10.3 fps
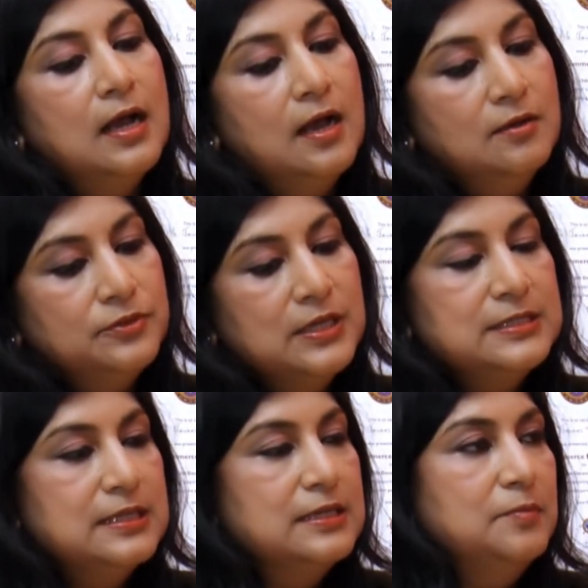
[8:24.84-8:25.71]
After I
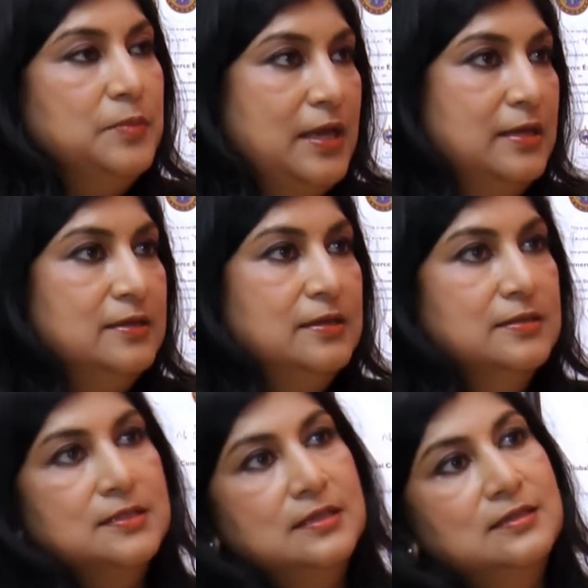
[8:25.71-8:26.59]
set up that
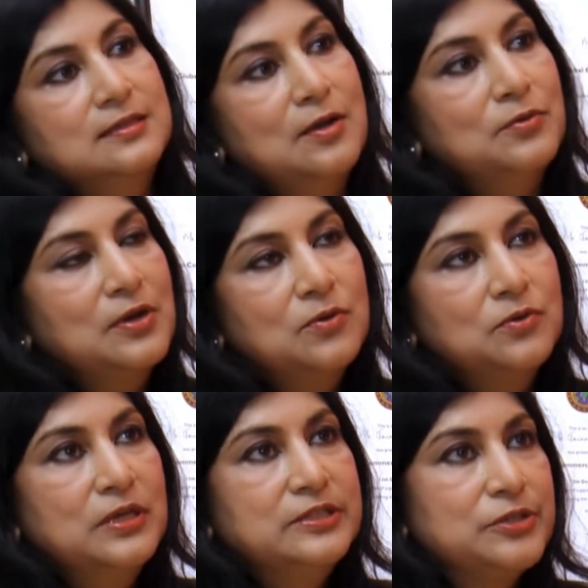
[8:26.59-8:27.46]
and settled down now
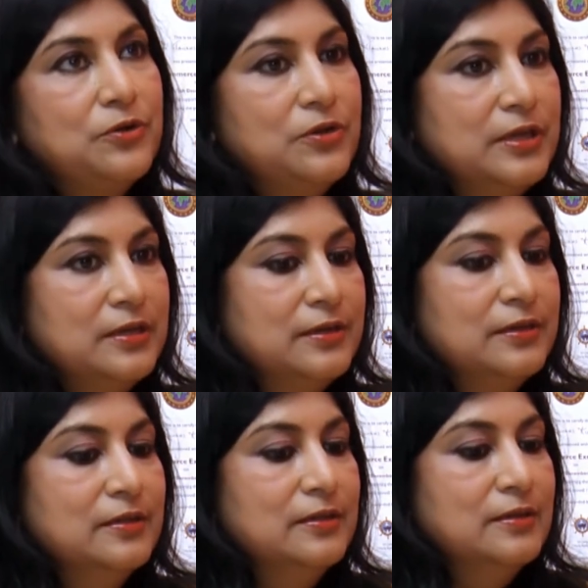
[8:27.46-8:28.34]
to enjoy
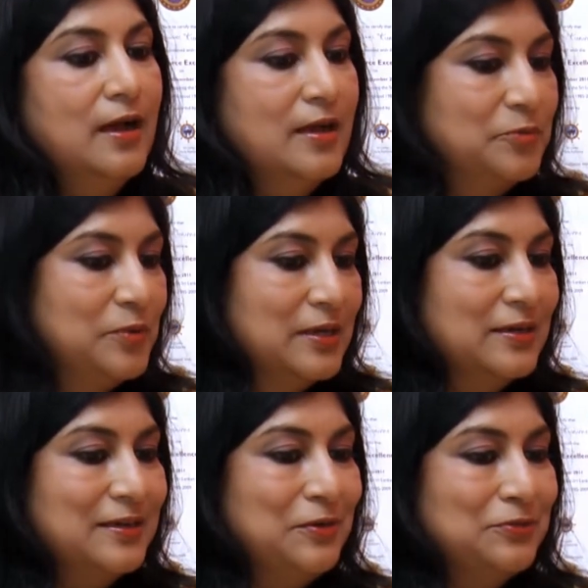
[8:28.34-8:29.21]
the hard
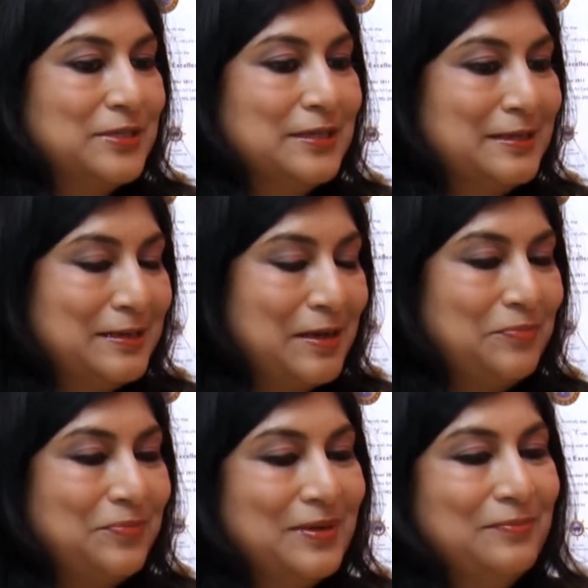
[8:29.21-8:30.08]
work of setting
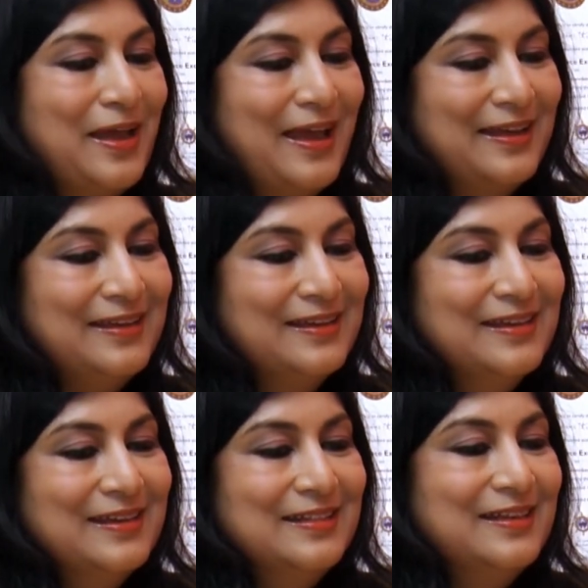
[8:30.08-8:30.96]
up a bank,
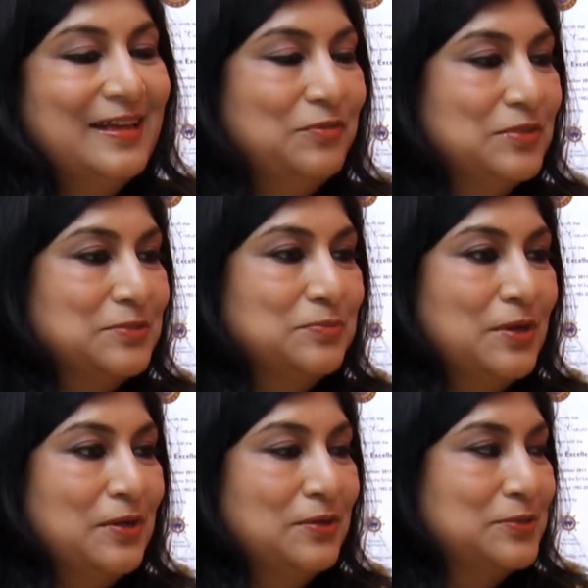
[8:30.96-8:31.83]
then I was
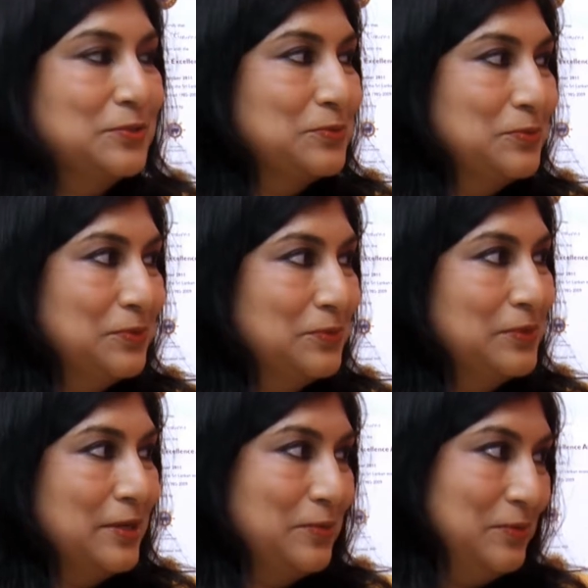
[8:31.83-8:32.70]
asked to go
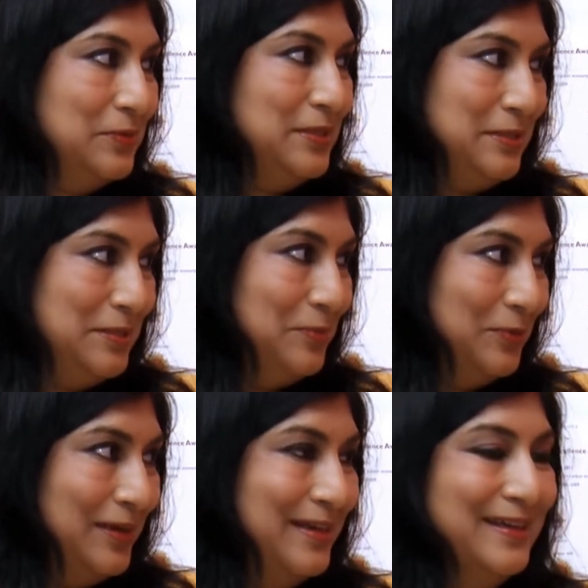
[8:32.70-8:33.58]
take over the
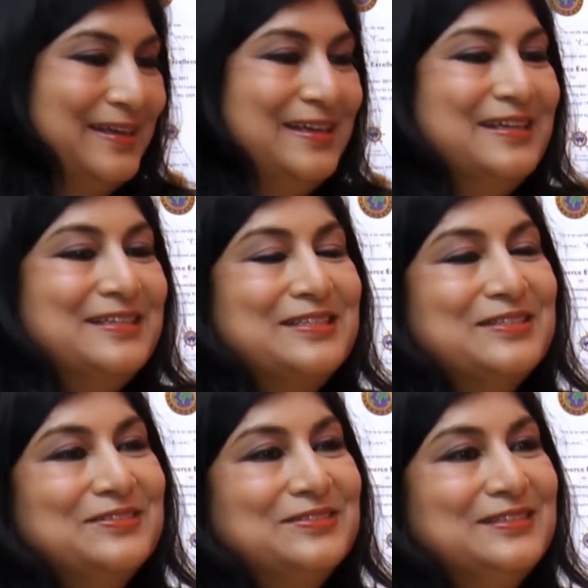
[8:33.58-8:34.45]
T-board.
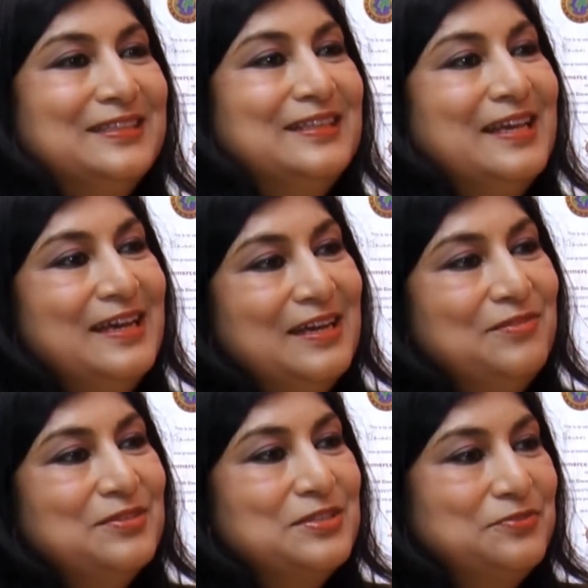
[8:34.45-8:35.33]
So then there I
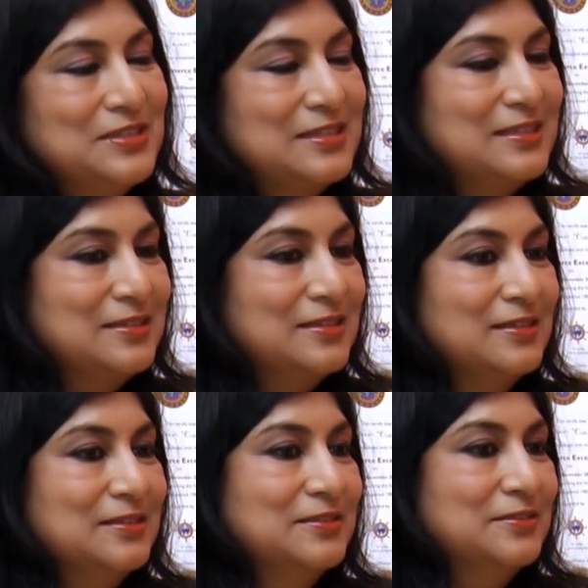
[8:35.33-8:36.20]
was the first
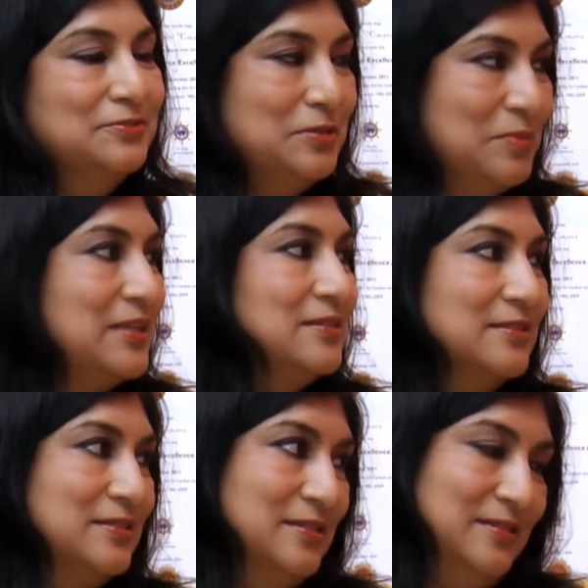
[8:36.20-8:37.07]
female
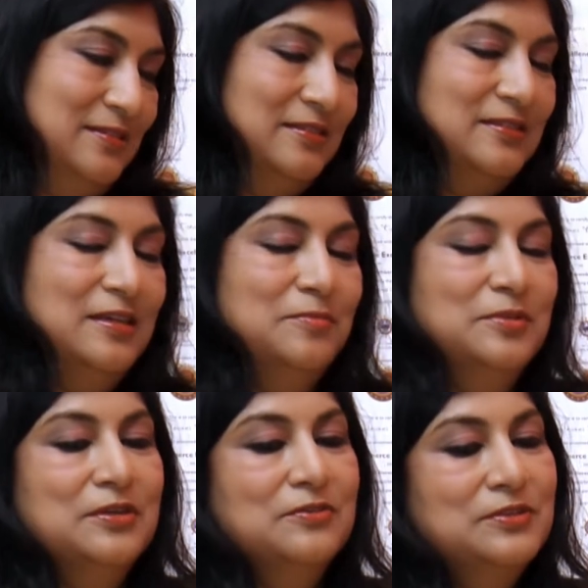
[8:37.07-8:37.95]

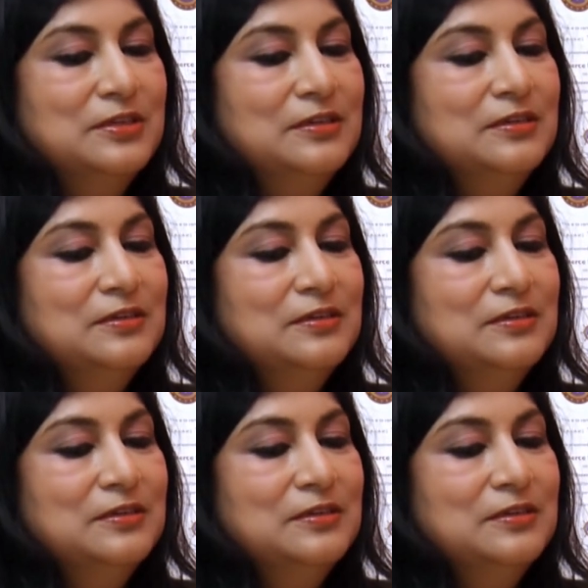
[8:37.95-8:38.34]
chairman of the